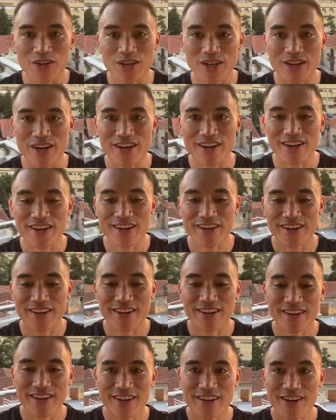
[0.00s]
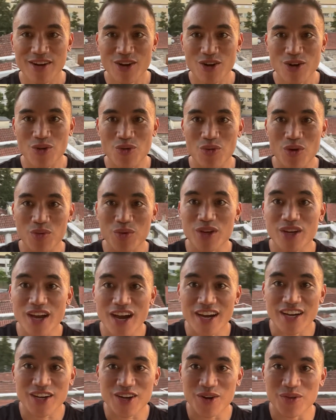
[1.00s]
here. What we
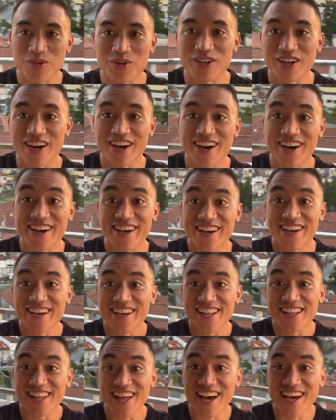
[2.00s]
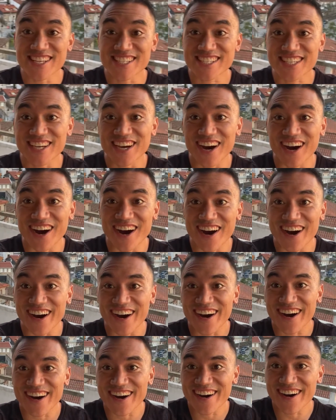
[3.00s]
got going on? Let's
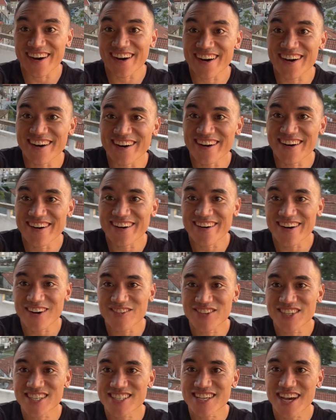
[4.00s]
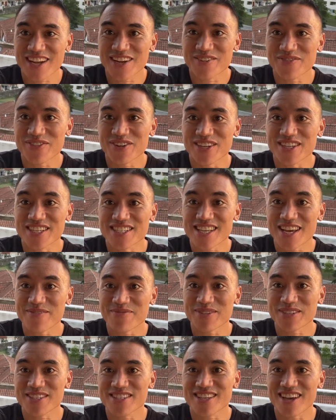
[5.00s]
go! I'm excited for this
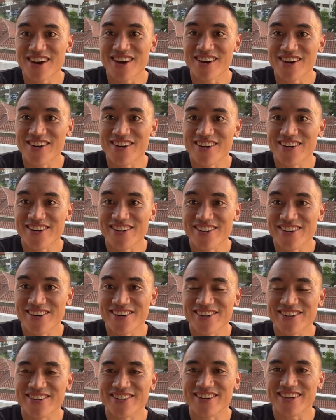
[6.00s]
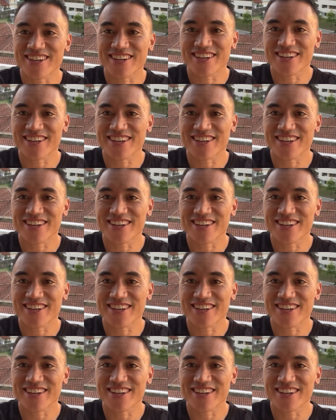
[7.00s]
episode.